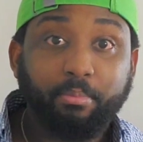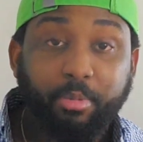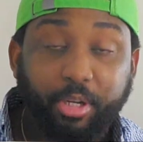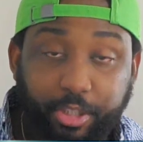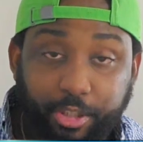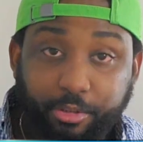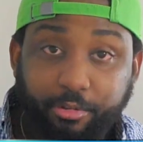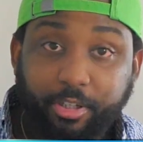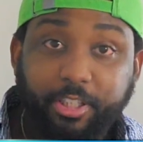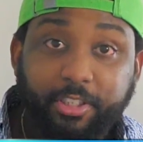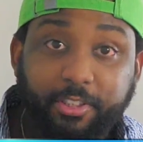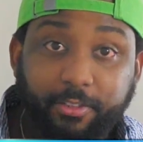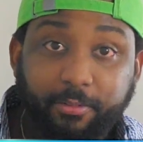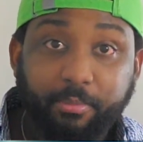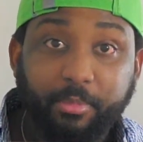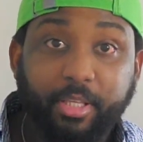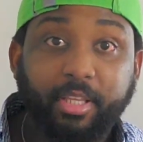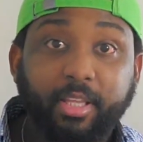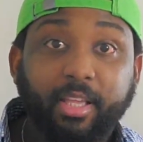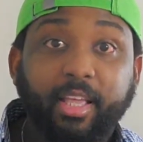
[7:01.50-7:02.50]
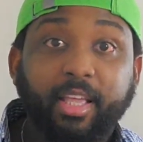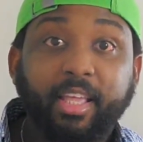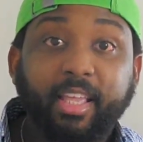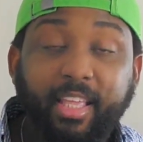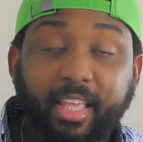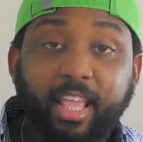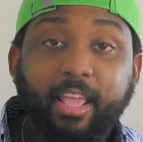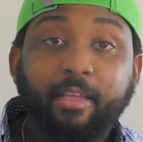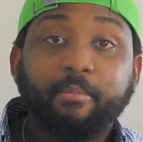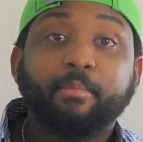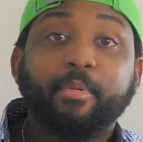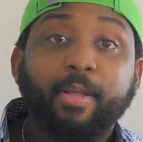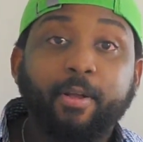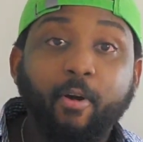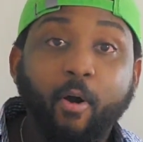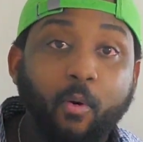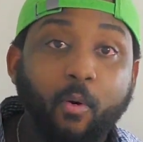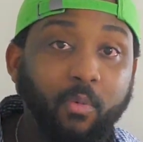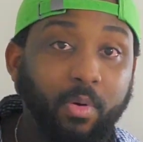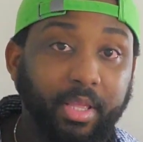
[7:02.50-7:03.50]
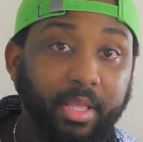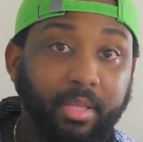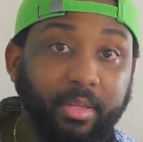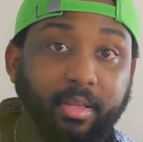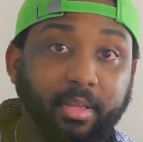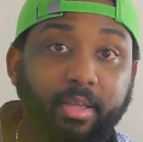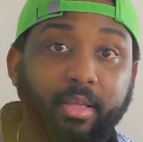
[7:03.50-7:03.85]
But trust me, keep going,